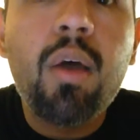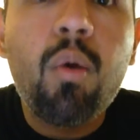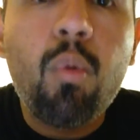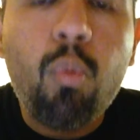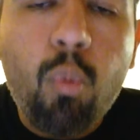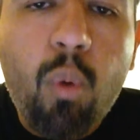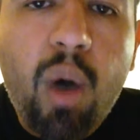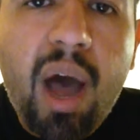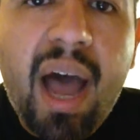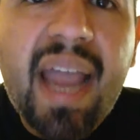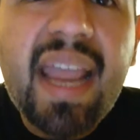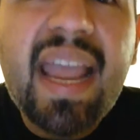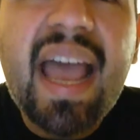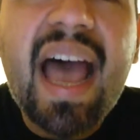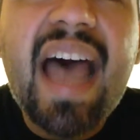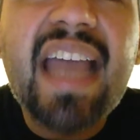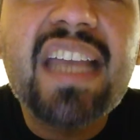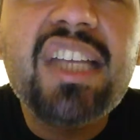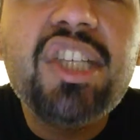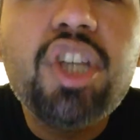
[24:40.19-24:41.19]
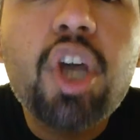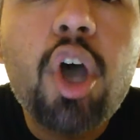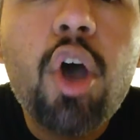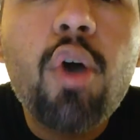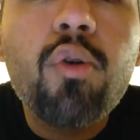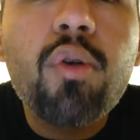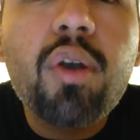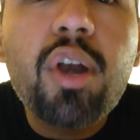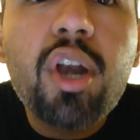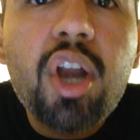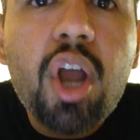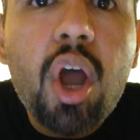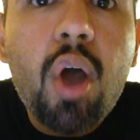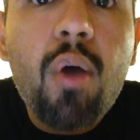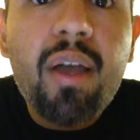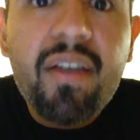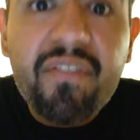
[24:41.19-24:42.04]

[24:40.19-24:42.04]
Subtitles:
Why? I don't know.